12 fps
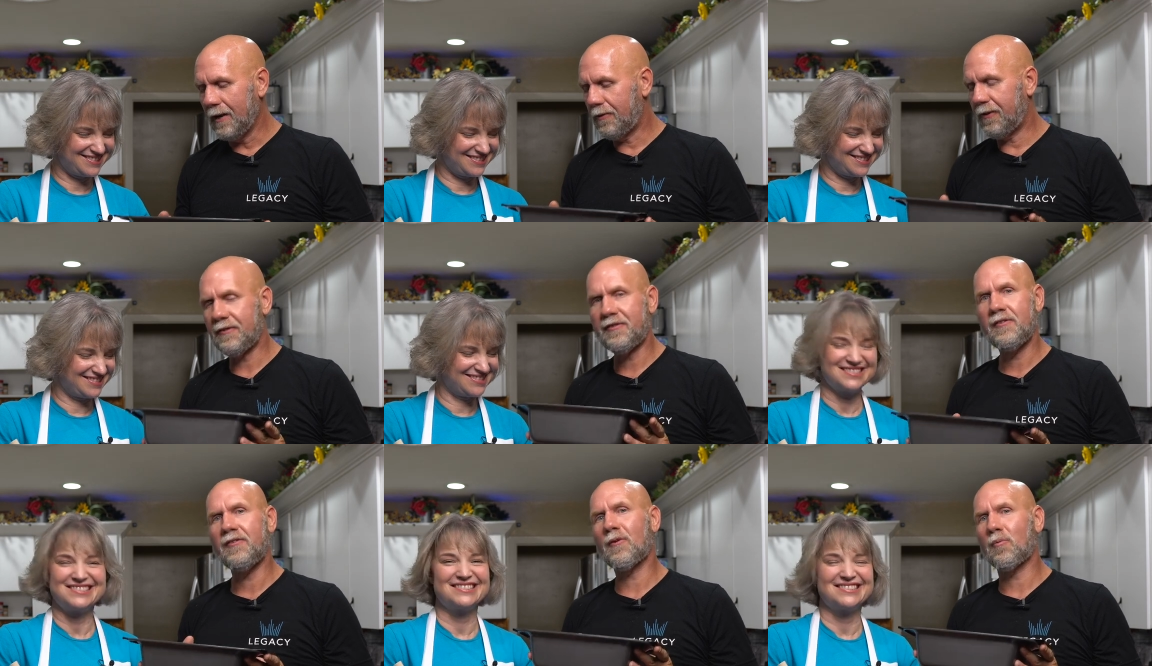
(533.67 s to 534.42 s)

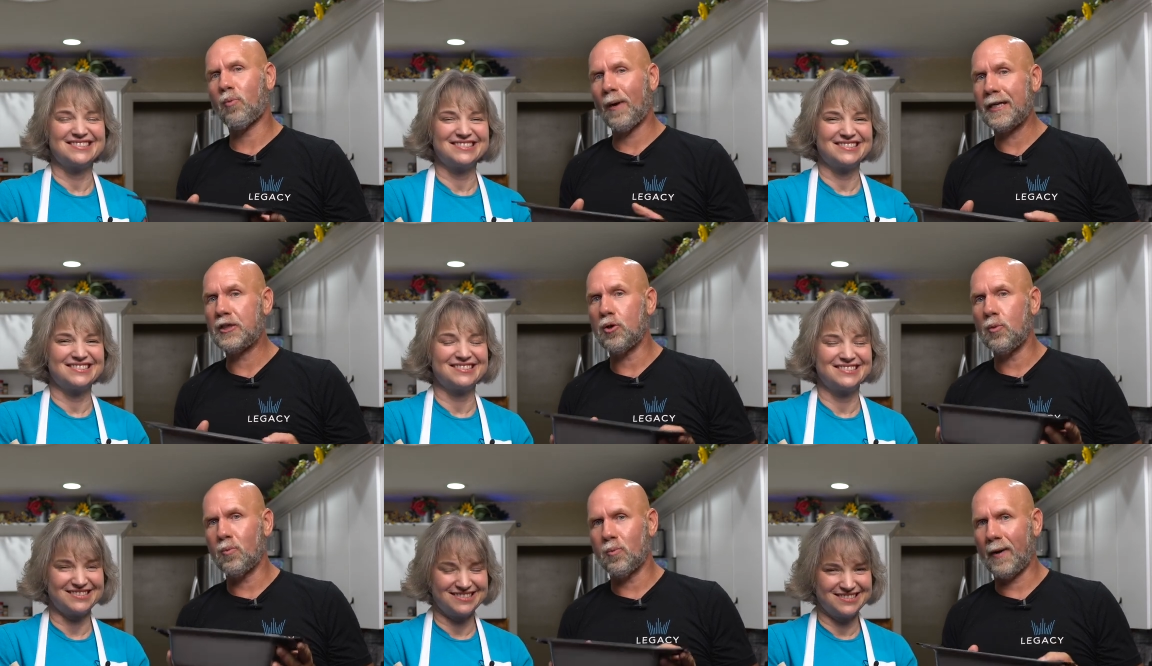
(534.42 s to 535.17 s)
Speaker 1: This is the
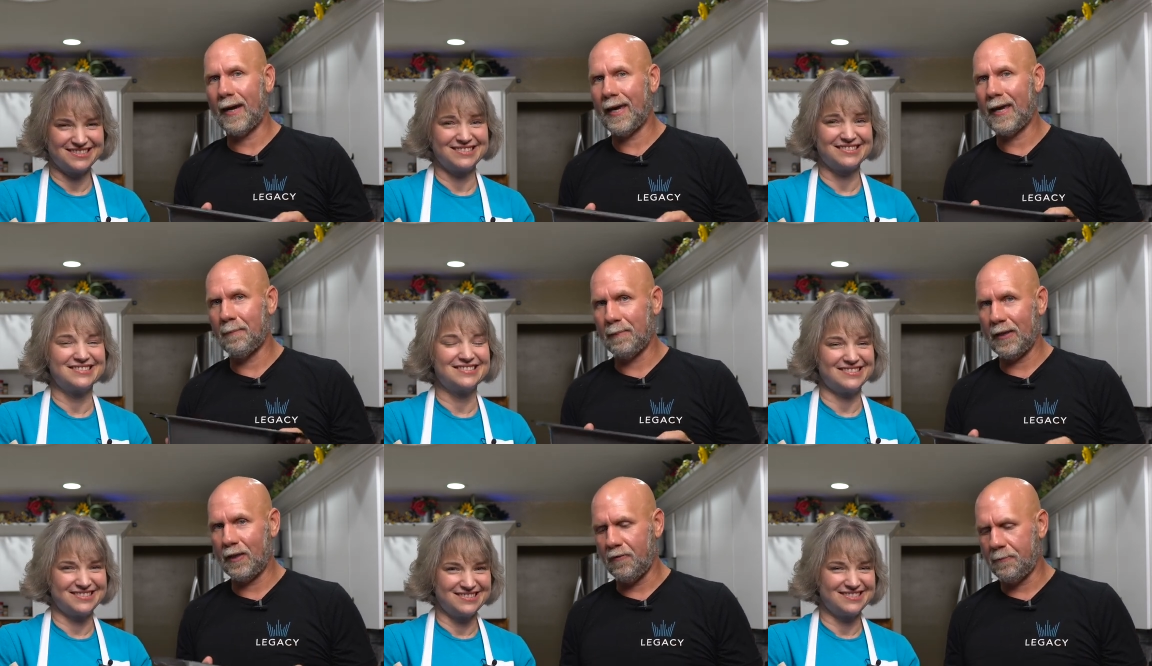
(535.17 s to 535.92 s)
Rachael Ray
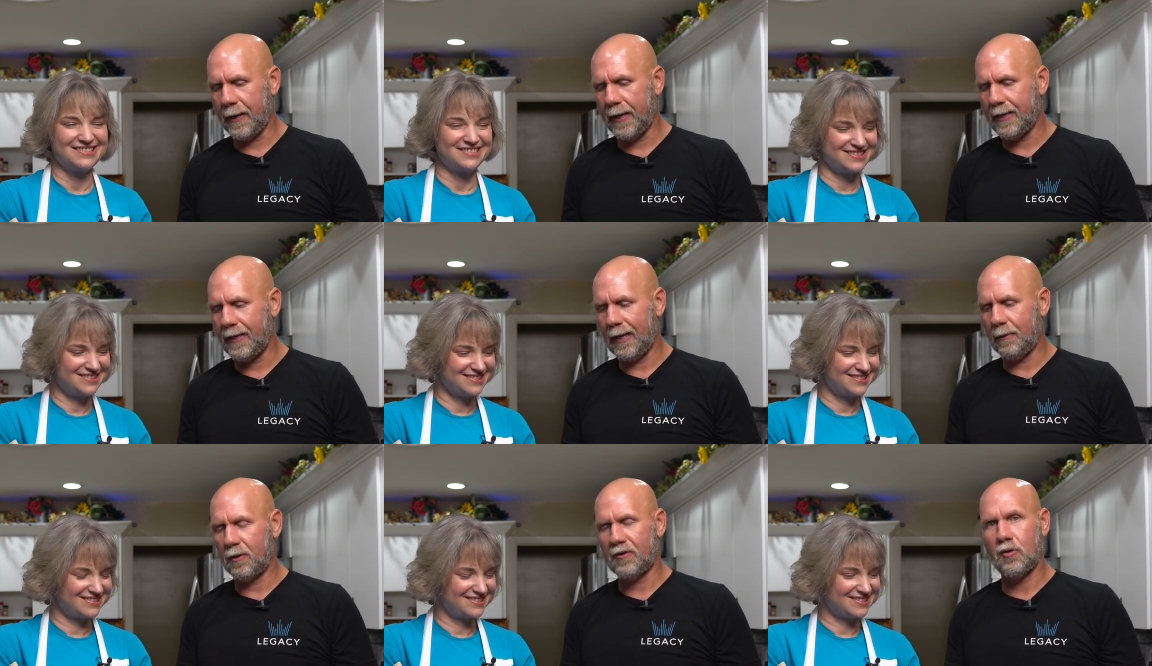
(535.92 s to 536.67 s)
meatloaf pan,
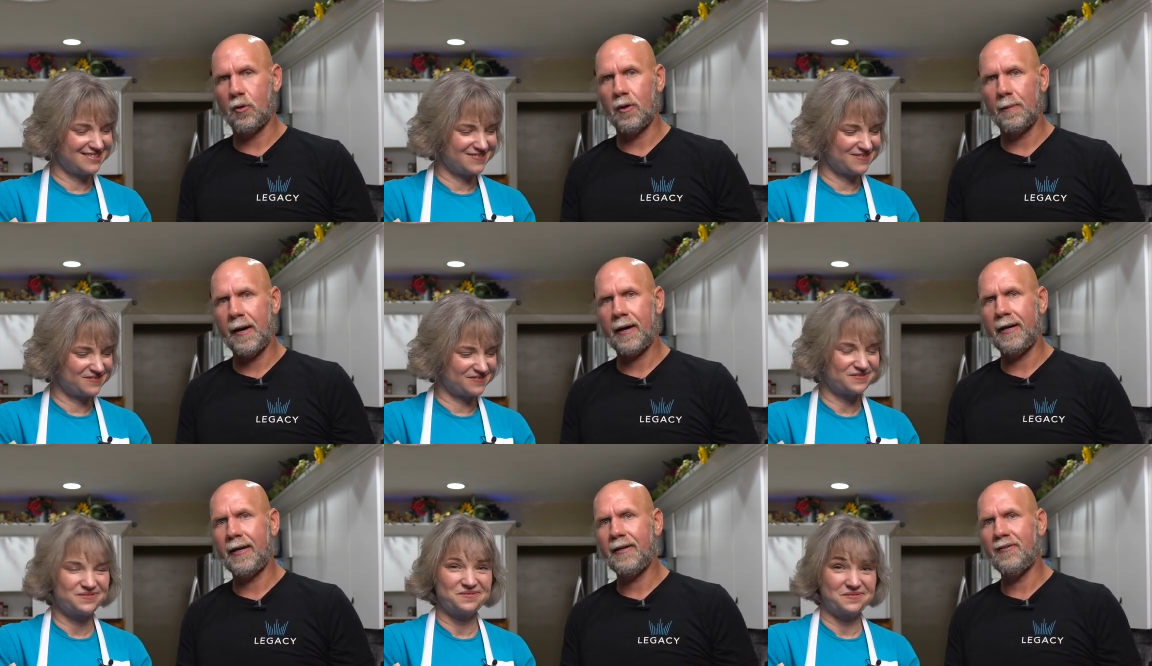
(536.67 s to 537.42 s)
and what's cool
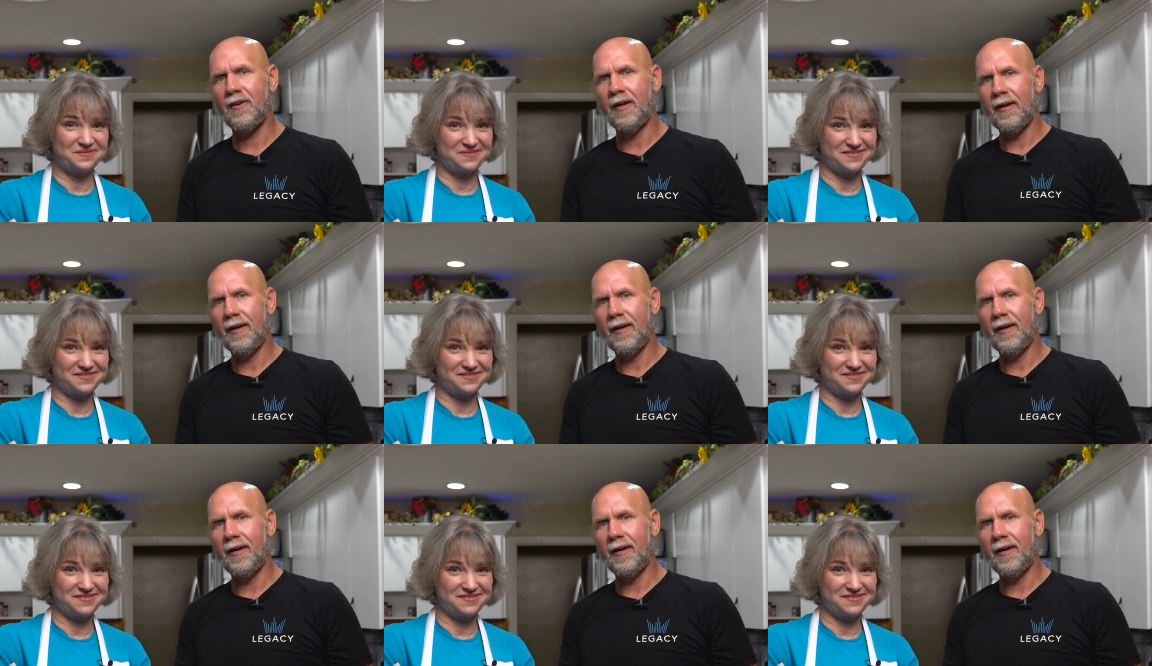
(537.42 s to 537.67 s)
about it is,